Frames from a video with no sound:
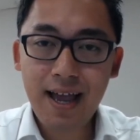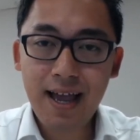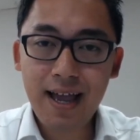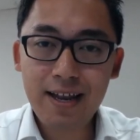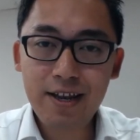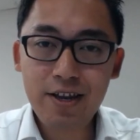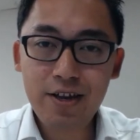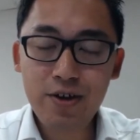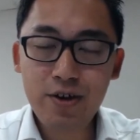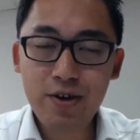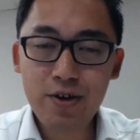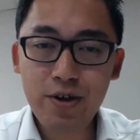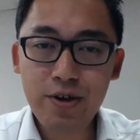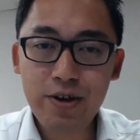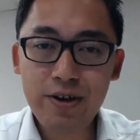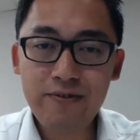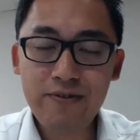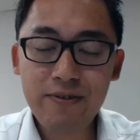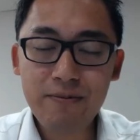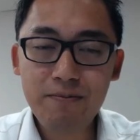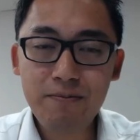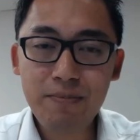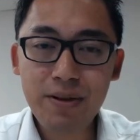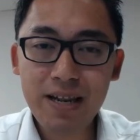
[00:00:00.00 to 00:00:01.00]
and you don't
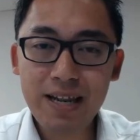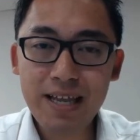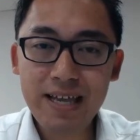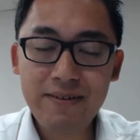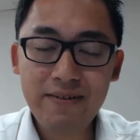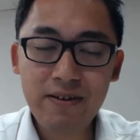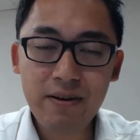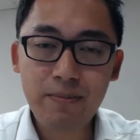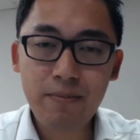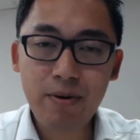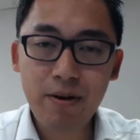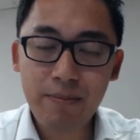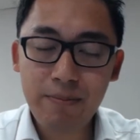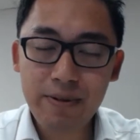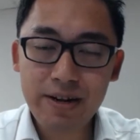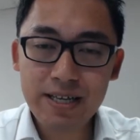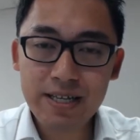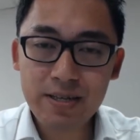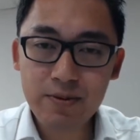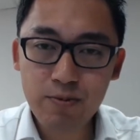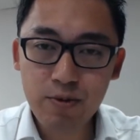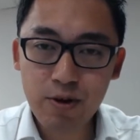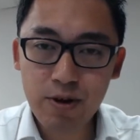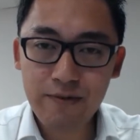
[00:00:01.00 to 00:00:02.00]
even believe your
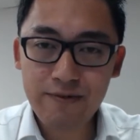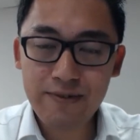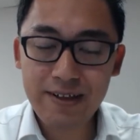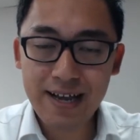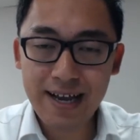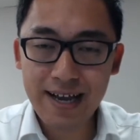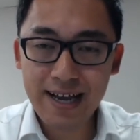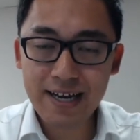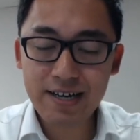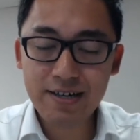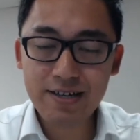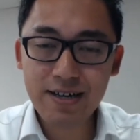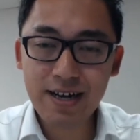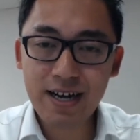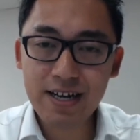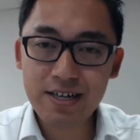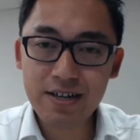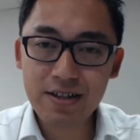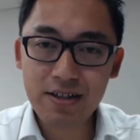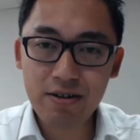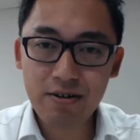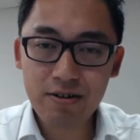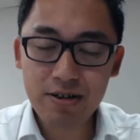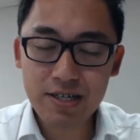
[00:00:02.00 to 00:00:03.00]
property is worth that extra
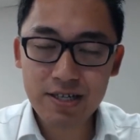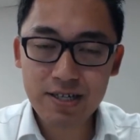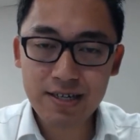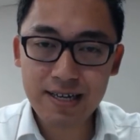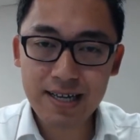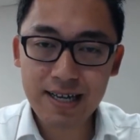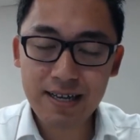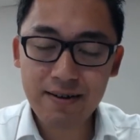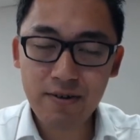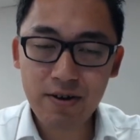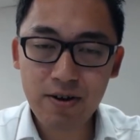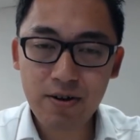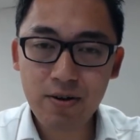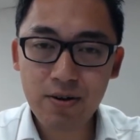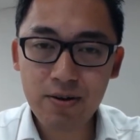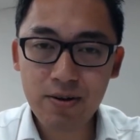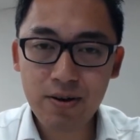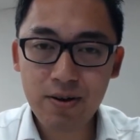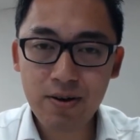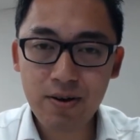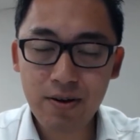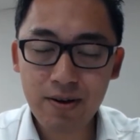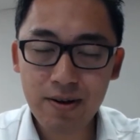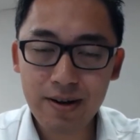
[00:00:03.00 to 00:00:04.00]
$100 to get
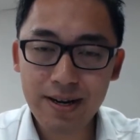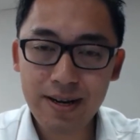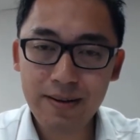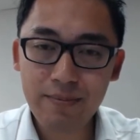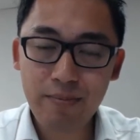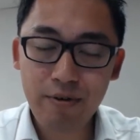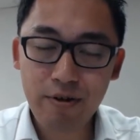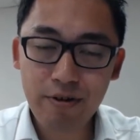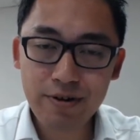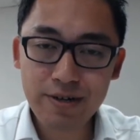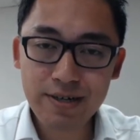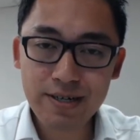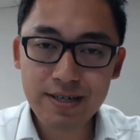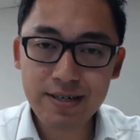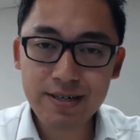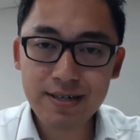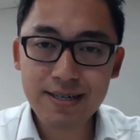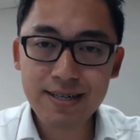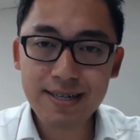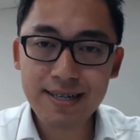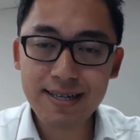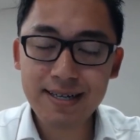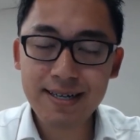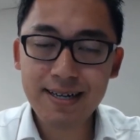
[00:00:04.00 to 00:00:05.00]
good quality
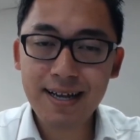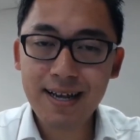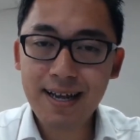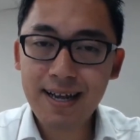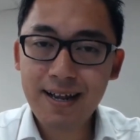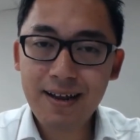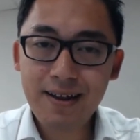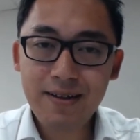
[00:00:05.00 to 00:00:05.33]
brochures, then